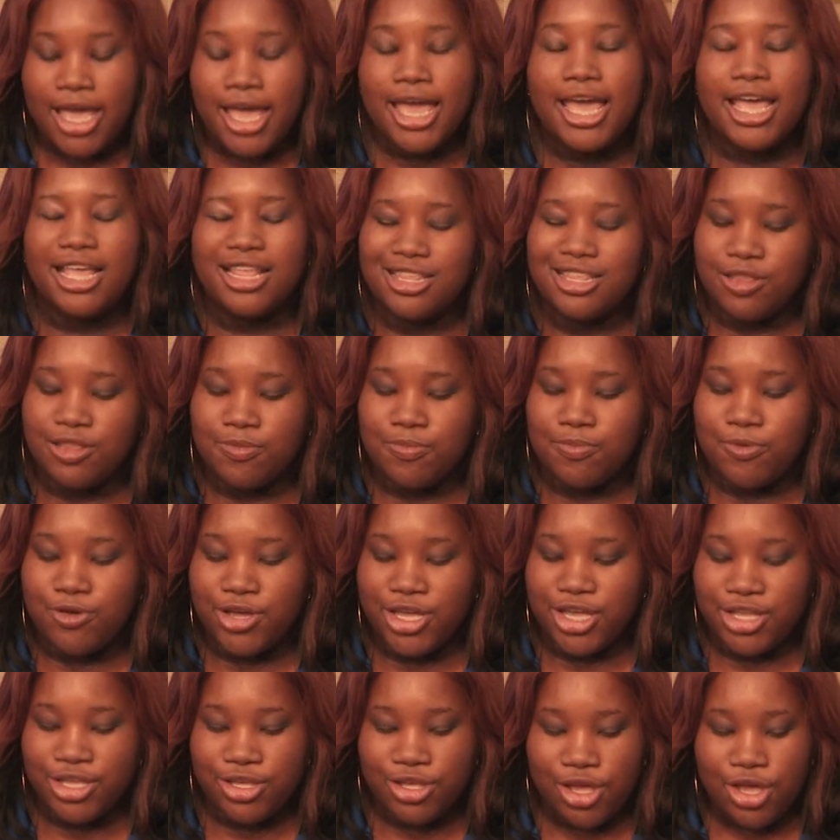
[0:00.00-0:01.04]
At
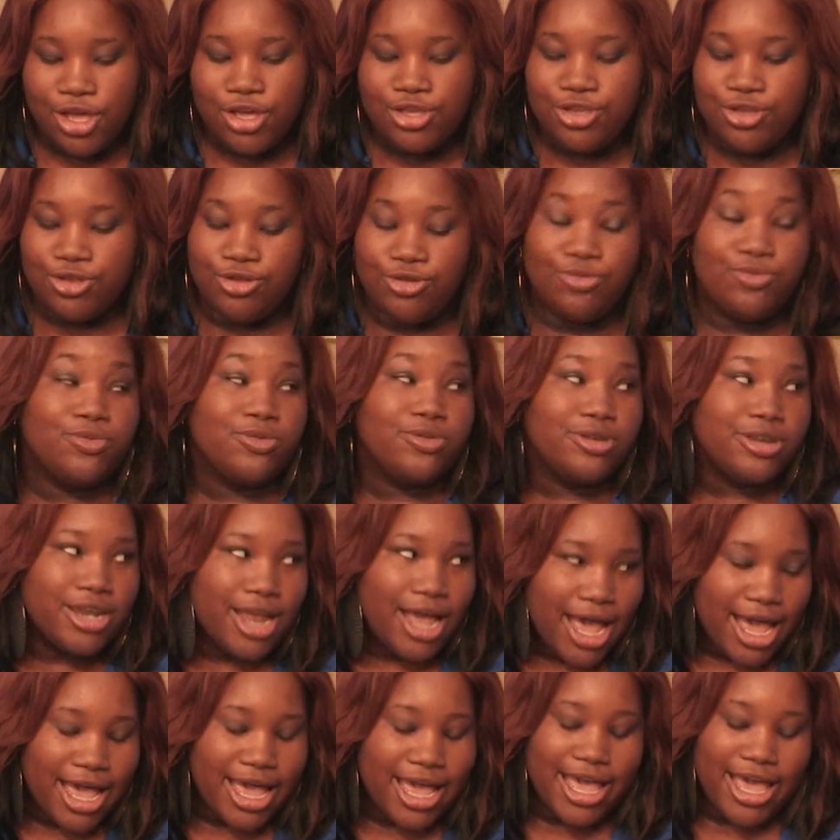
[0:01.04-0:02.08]
point, you do
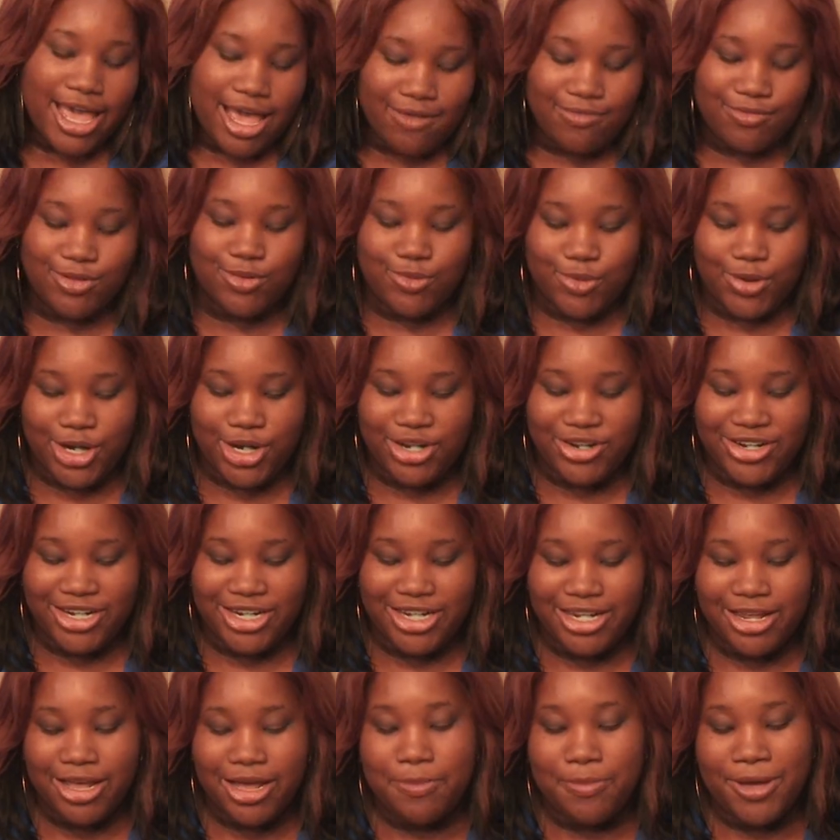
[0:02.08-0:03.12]
not have to
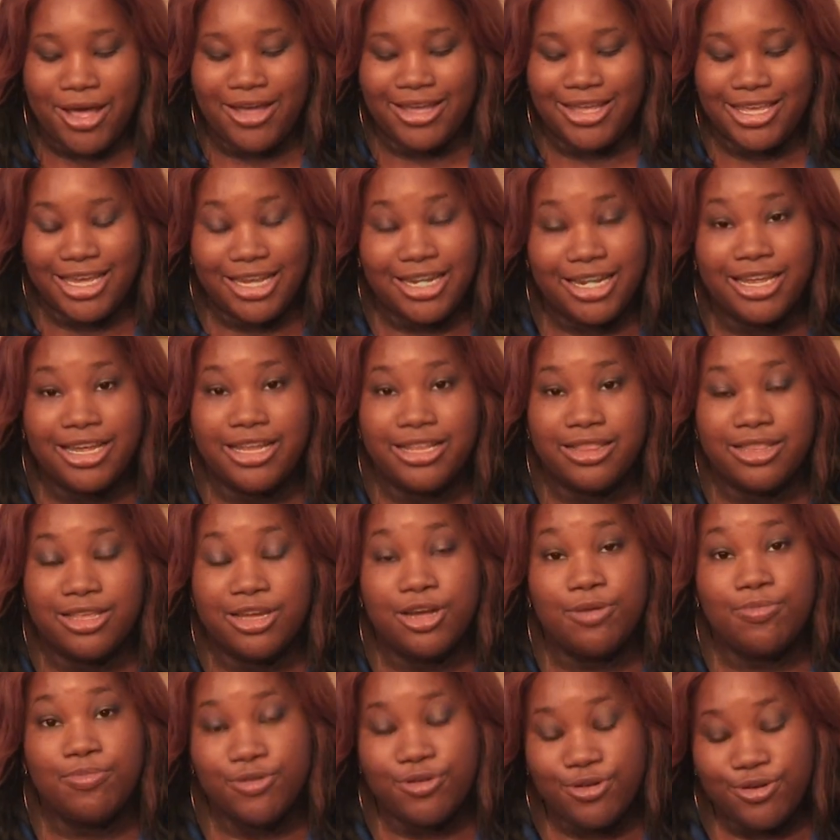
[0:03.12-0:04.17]
worry about getting the
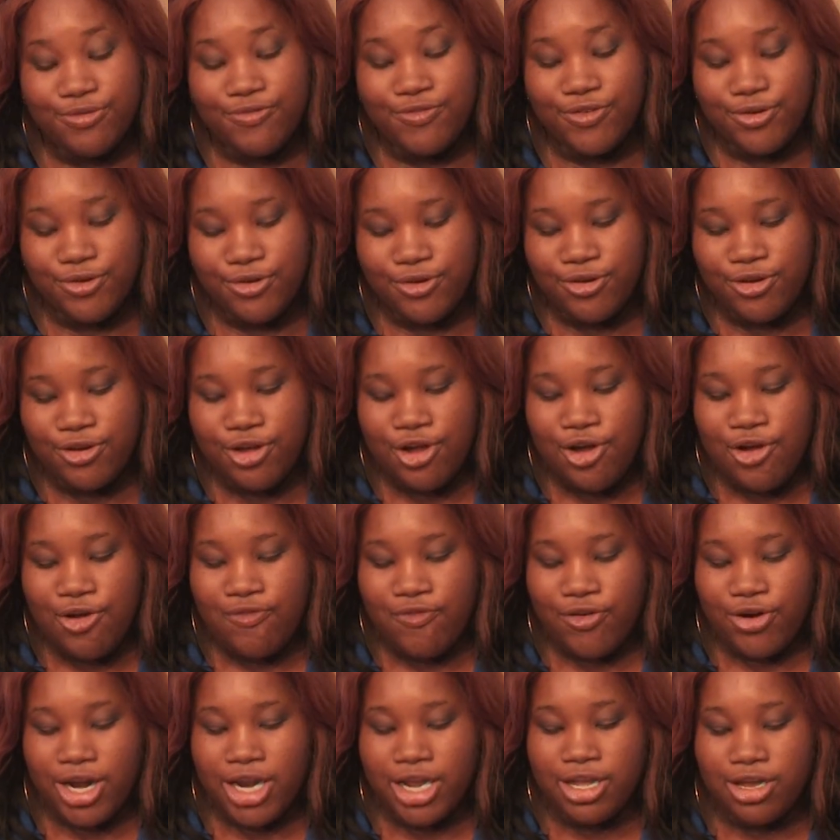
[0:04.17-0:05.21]
approval
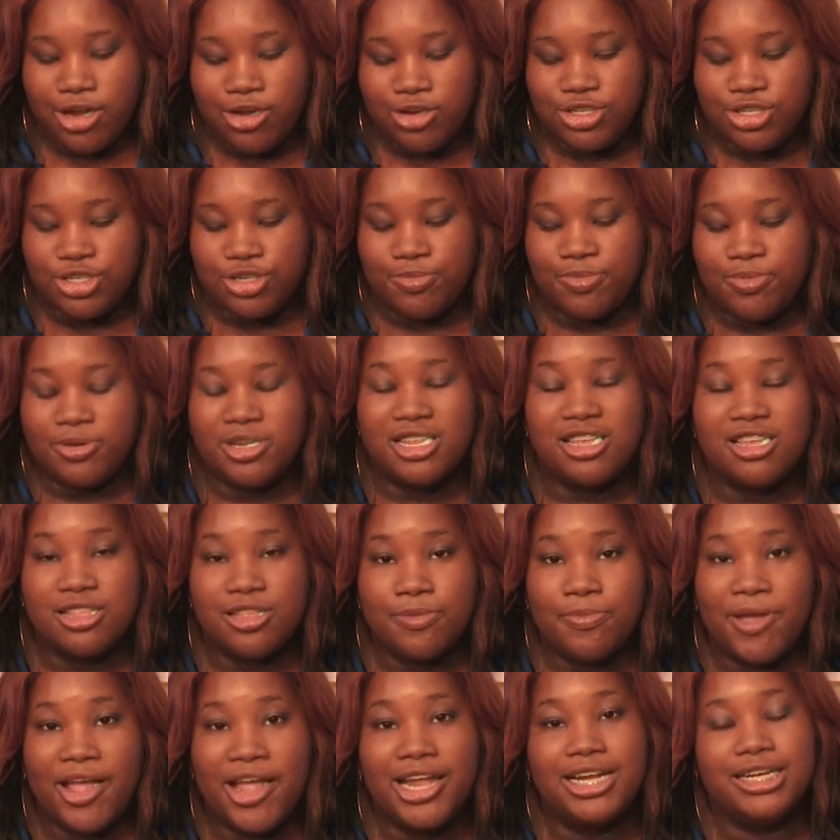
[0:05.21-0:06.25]
for a coach to
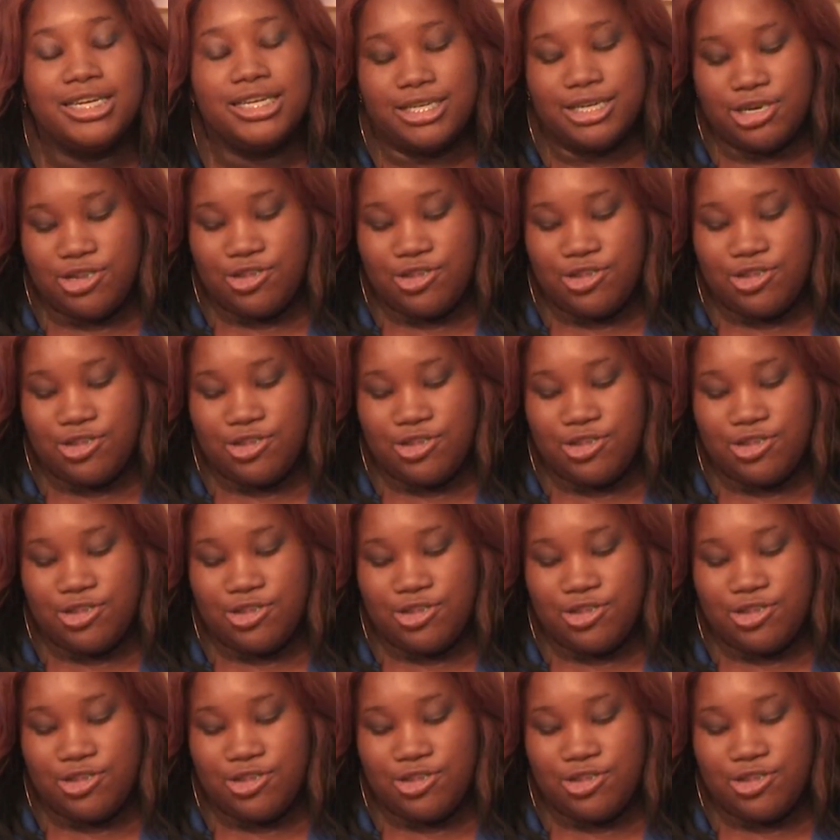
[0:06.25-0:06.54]
participate in a